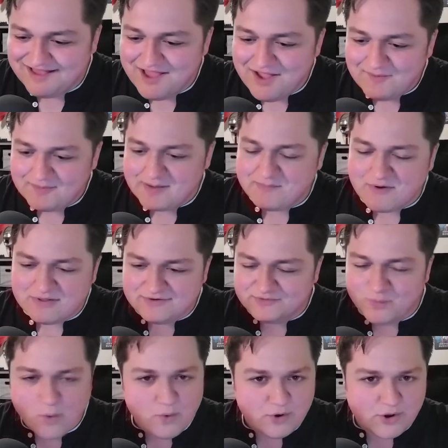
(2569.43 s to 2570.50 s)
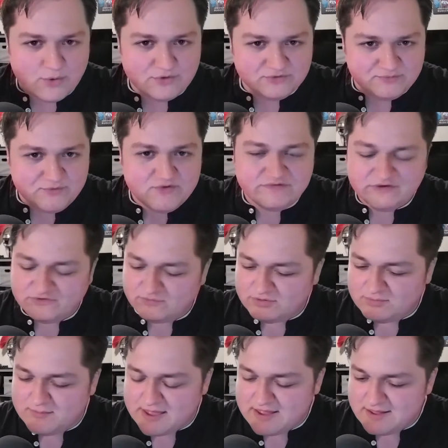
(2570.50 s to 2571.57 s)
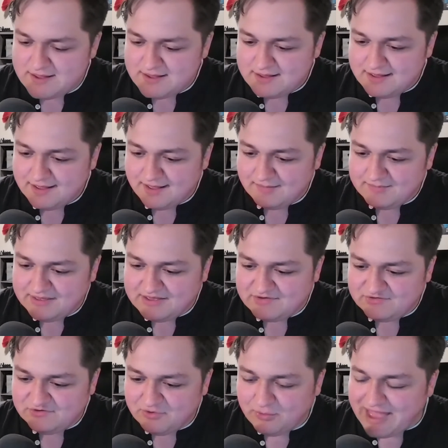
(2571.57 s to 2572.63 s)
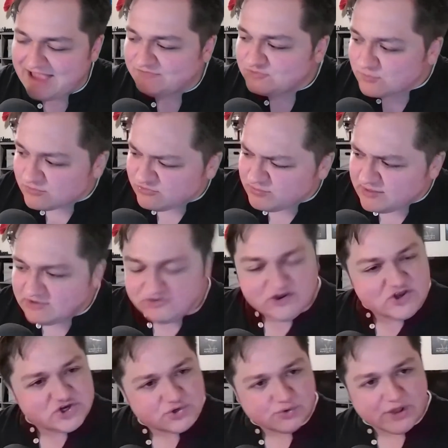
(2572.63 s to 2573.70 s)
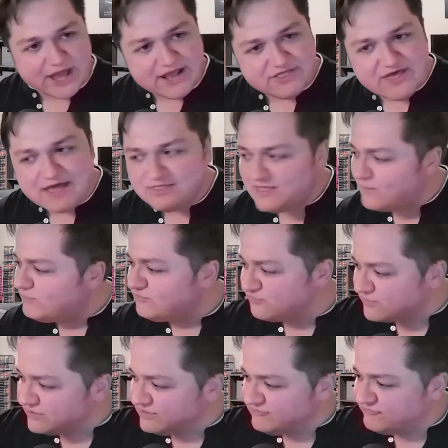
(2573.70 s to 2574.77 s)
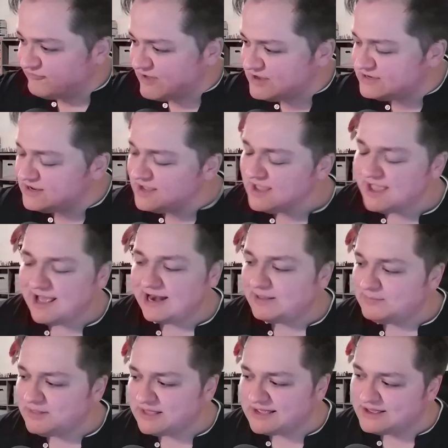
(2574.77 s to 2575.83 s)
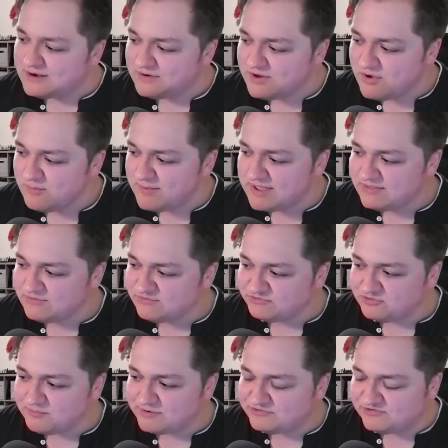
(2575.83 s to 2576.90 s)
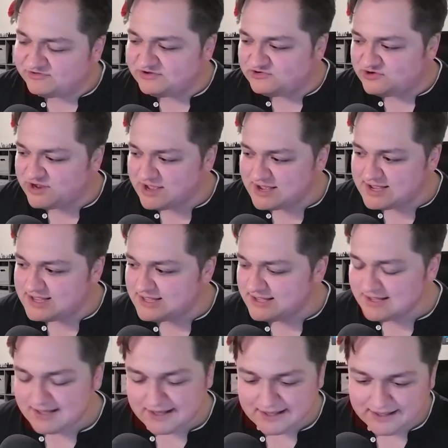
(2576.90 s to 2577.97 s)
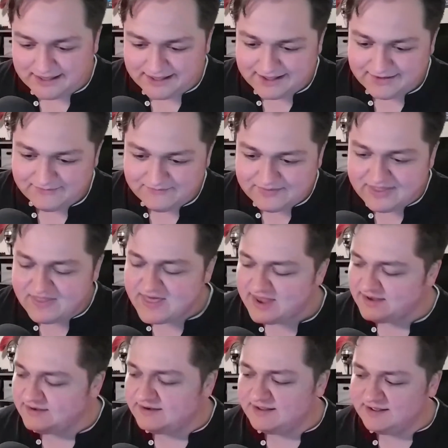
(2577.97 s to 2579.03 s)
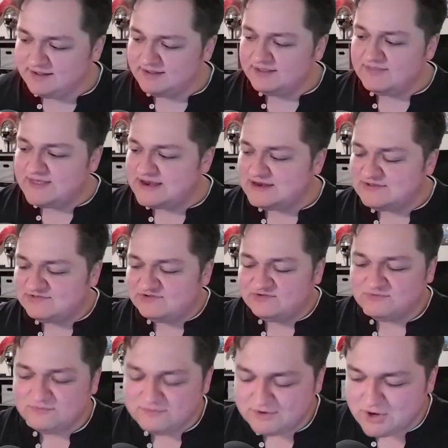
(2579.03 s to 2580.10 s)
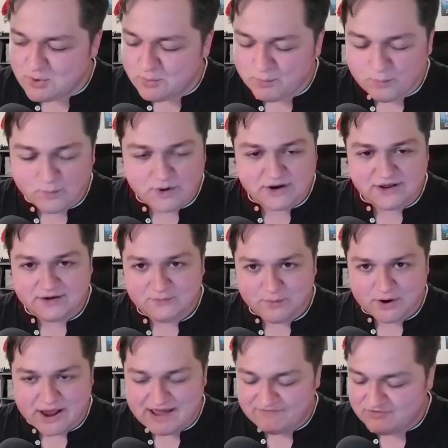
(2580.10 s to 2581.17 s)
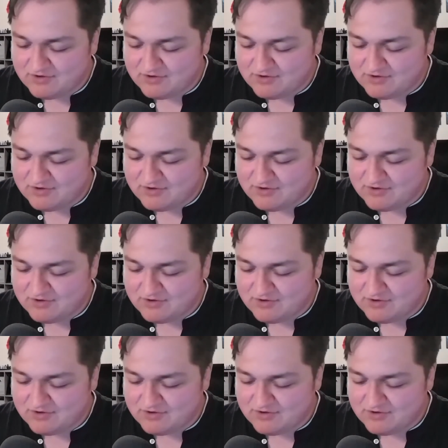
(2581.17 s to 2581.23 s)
My brother won't go to movies with me because he'll afterwards be like, "Didn't you like that? That was really fun." And I'll be like, "I don't know, man. There's too much CGI." And then he doesn't, want to have the